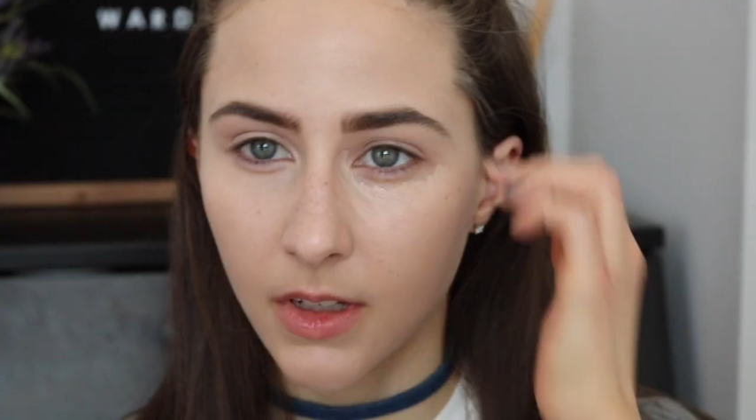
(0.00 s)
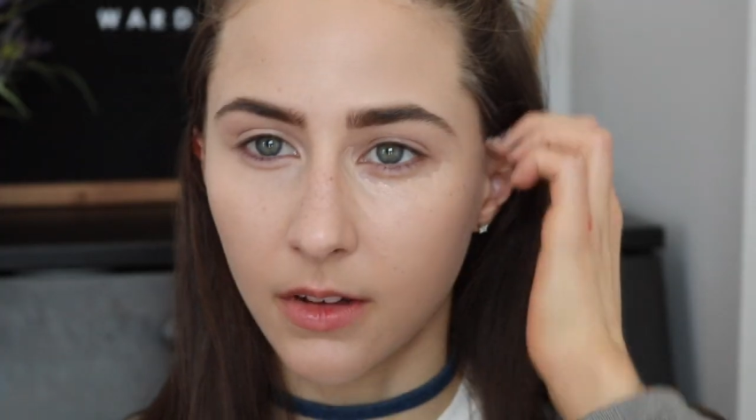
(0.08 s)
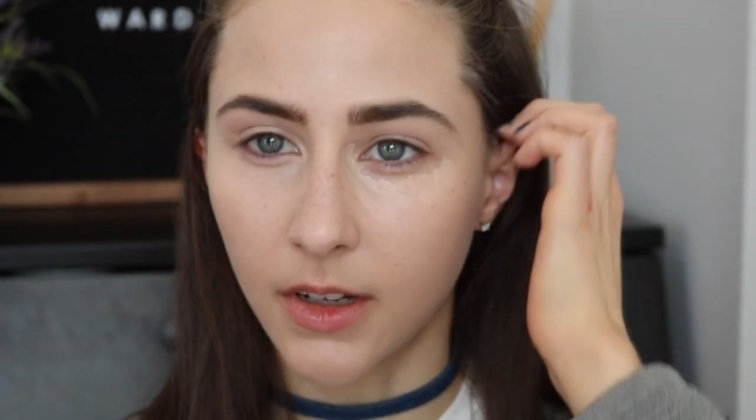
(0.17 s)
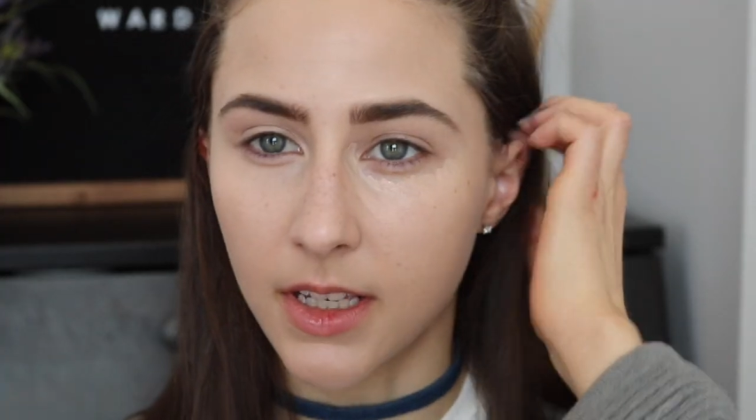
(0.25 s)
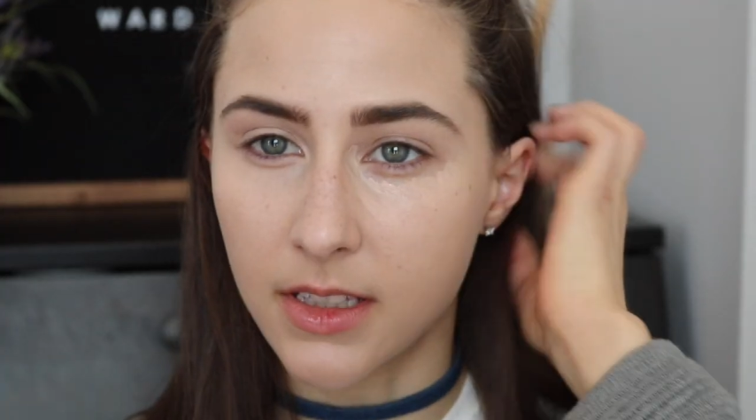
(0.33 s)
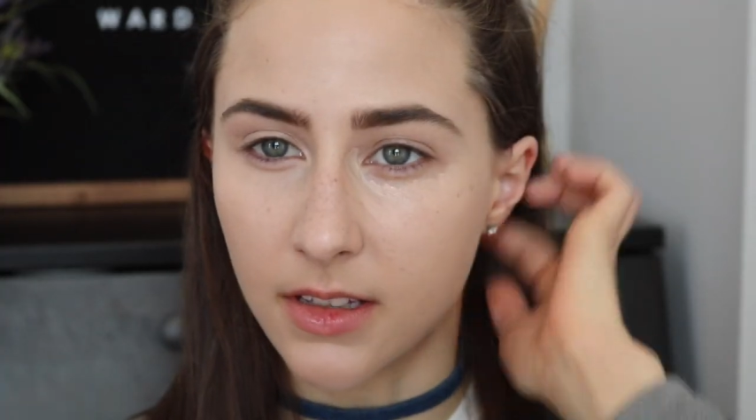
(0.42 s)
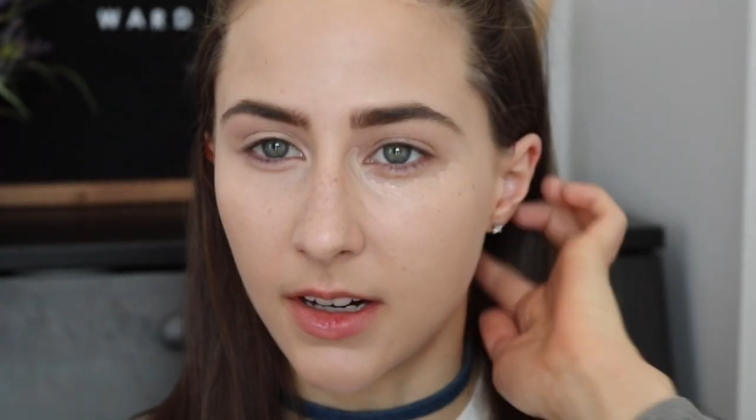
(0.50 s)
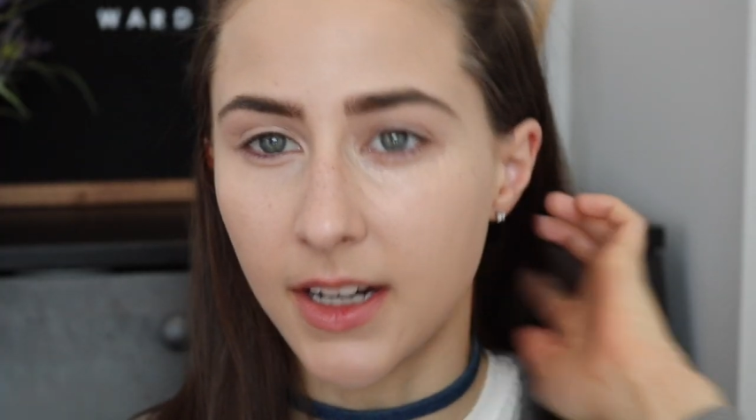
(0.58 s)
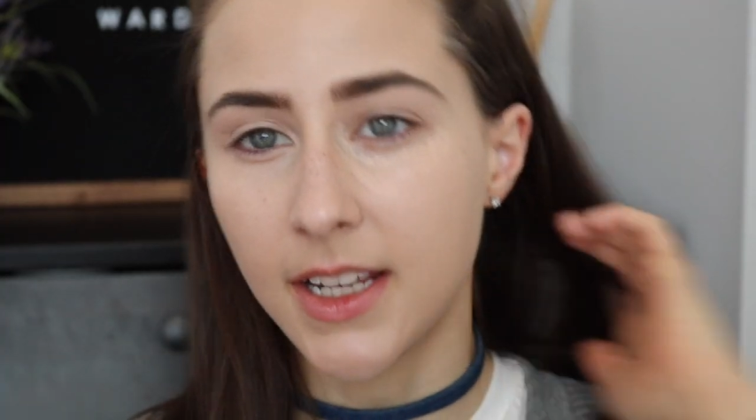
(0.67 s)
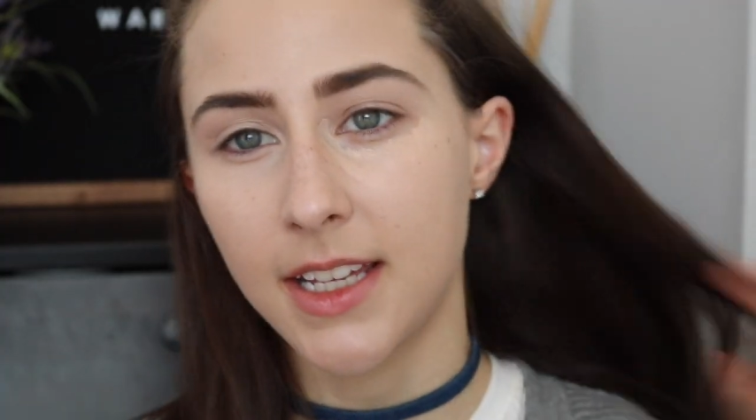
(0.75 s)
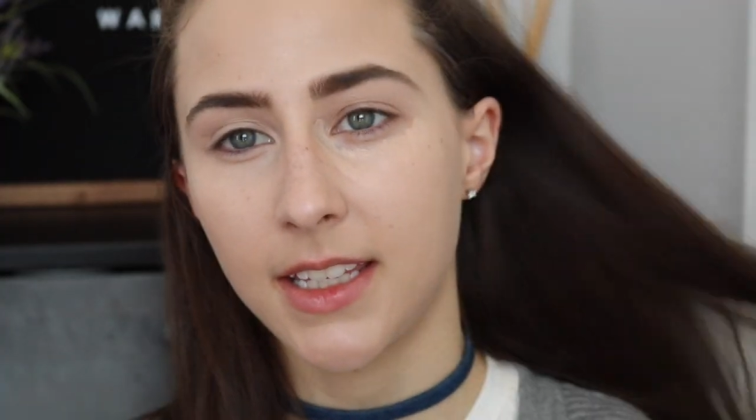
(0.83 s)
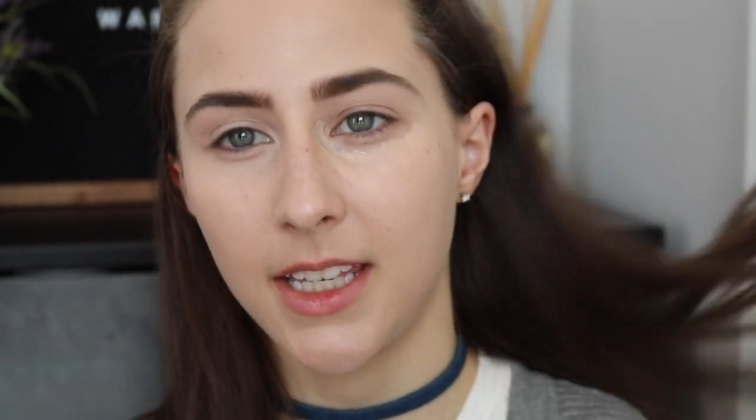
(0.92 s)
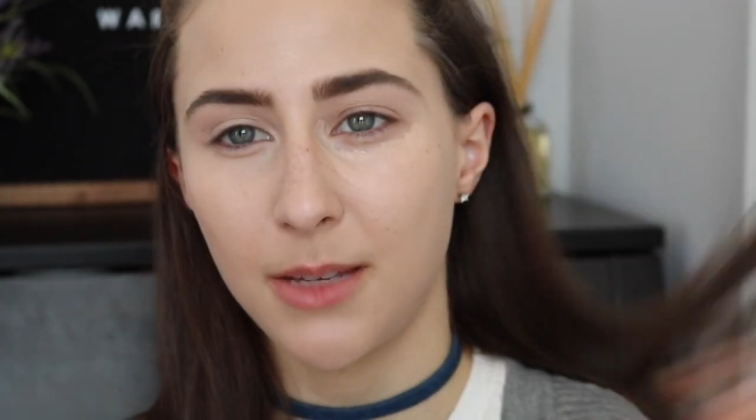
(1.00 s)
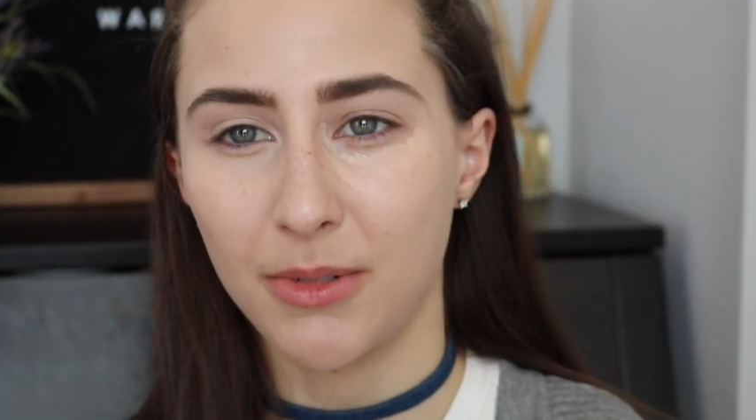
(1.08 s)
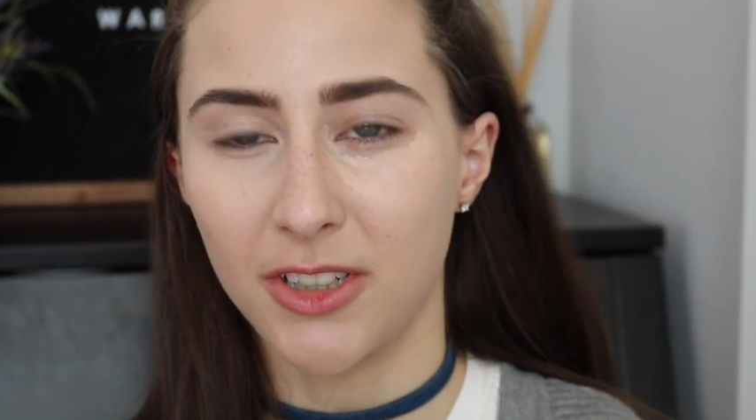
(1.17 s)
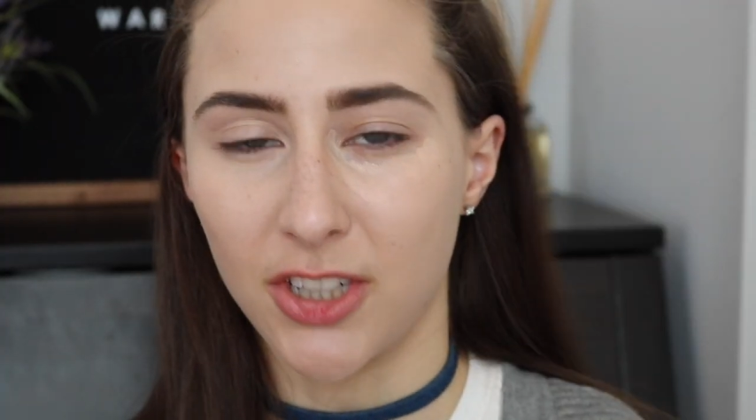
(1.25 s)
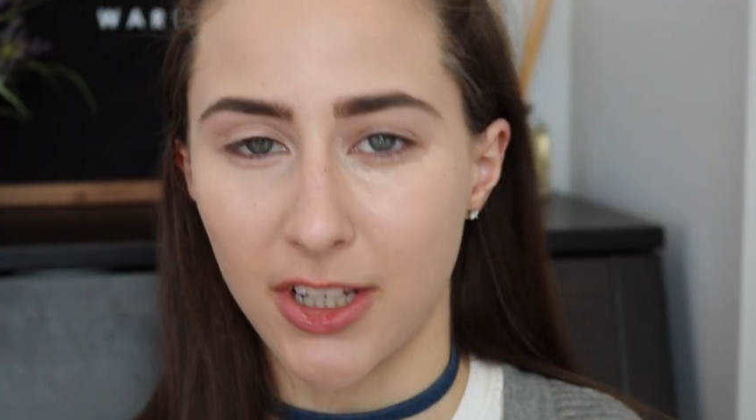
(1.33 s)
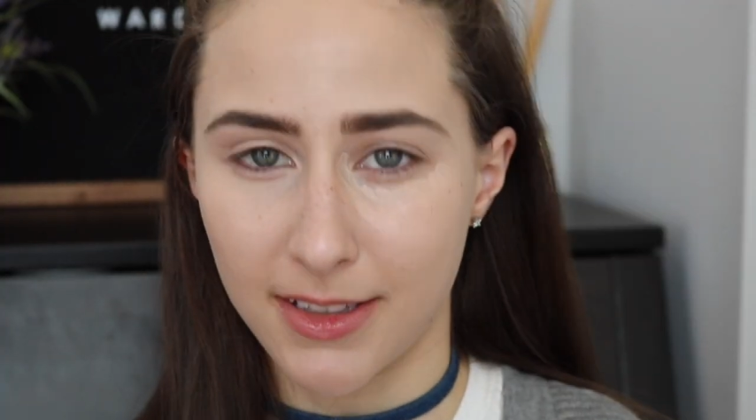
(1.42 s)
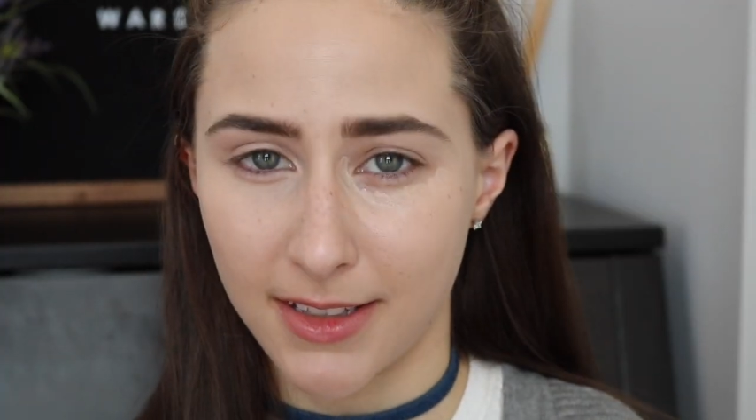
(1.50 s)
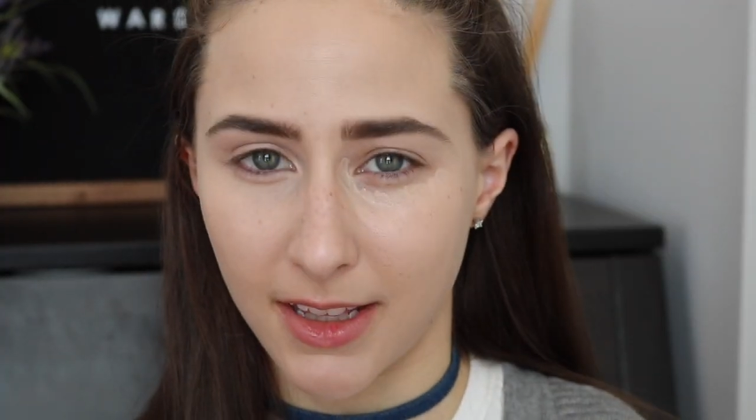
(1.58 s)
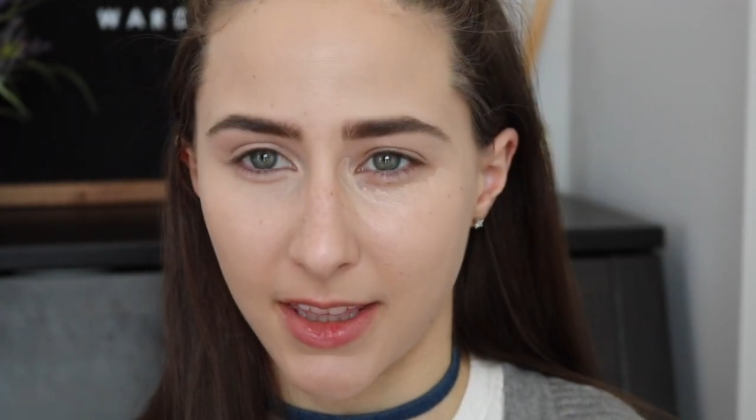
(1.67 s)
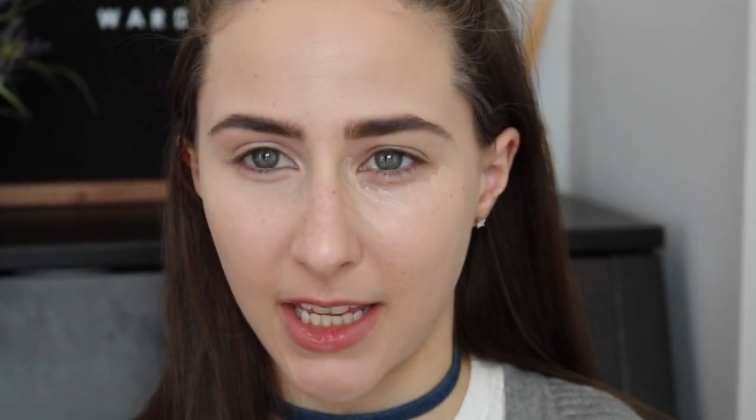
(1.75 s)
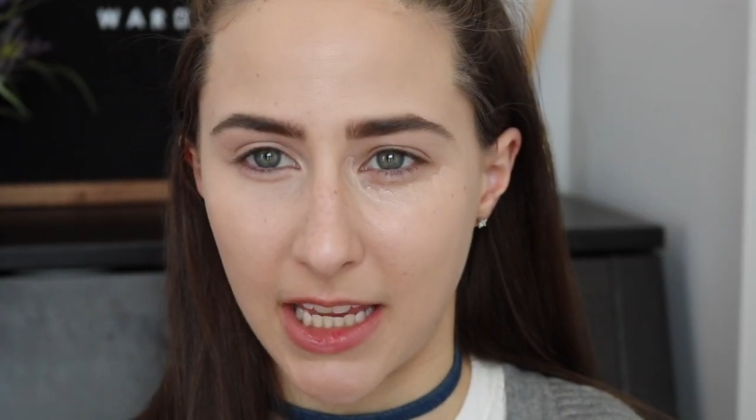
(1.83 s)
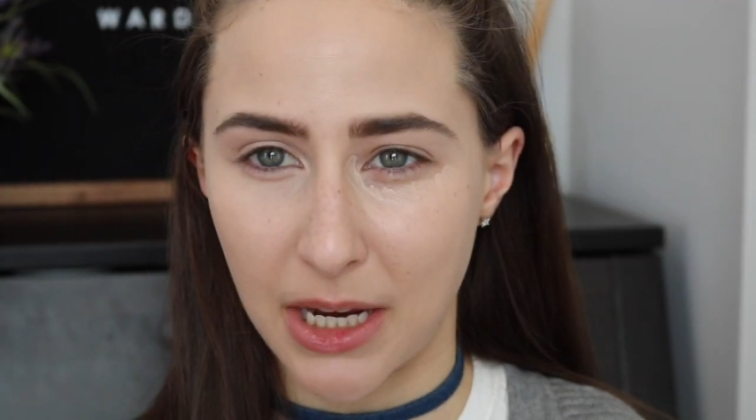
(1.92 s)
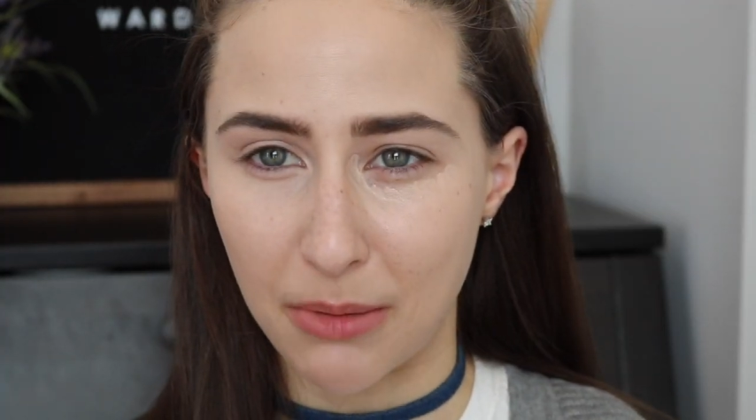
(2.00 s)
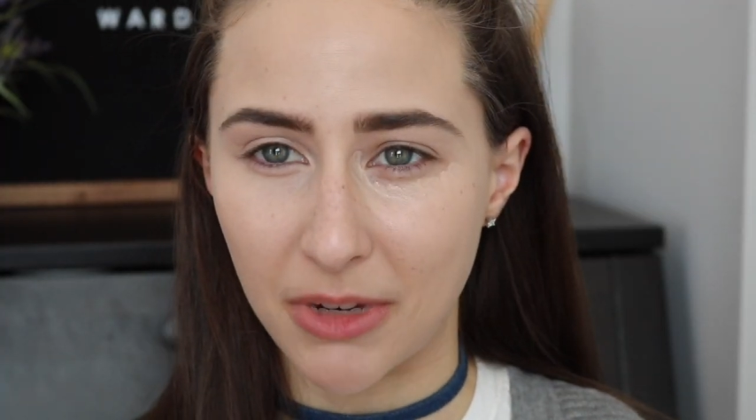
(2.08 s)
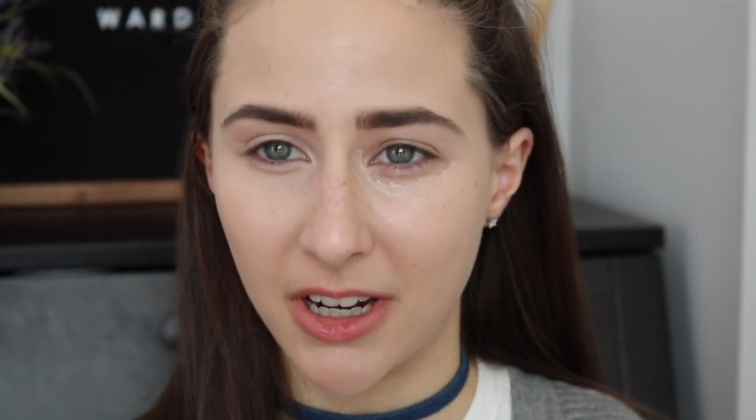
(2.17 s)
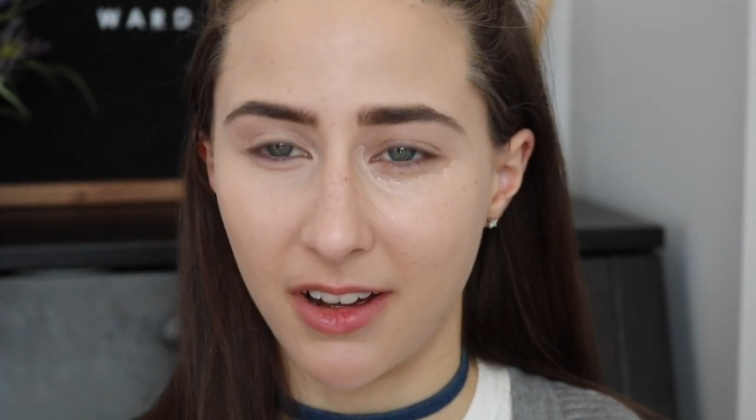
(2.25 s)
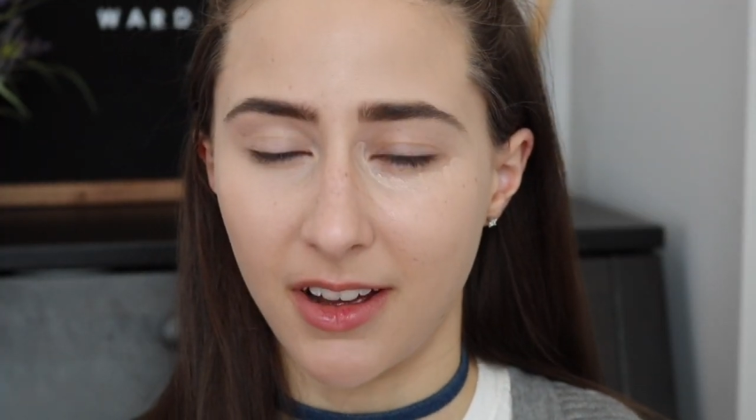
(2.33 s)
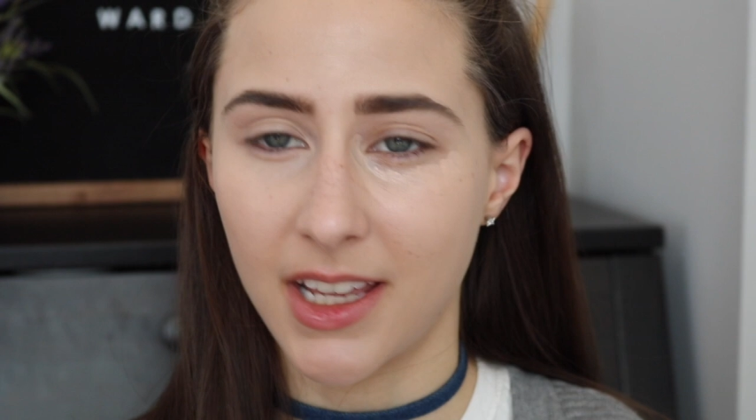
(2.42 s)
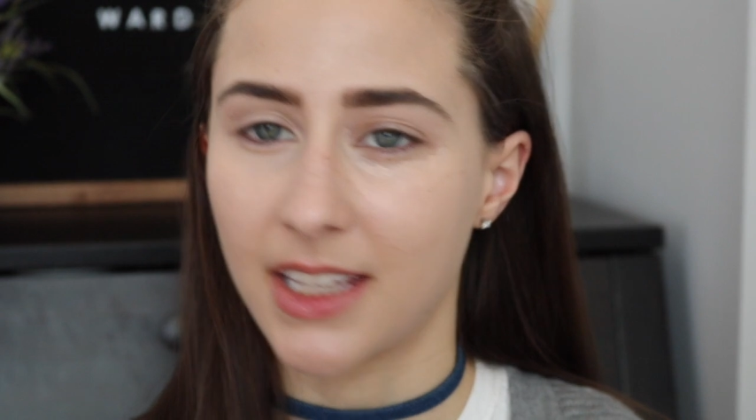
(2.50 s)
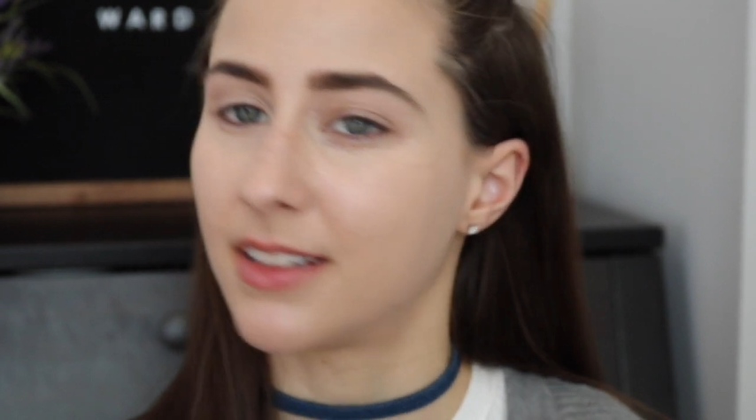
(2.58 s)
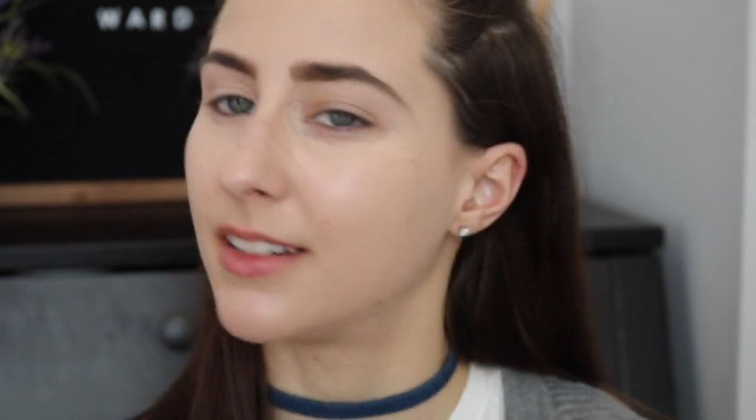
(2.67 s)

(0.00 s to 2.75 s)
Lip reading: Okay, sorry I keep adjusting the camera.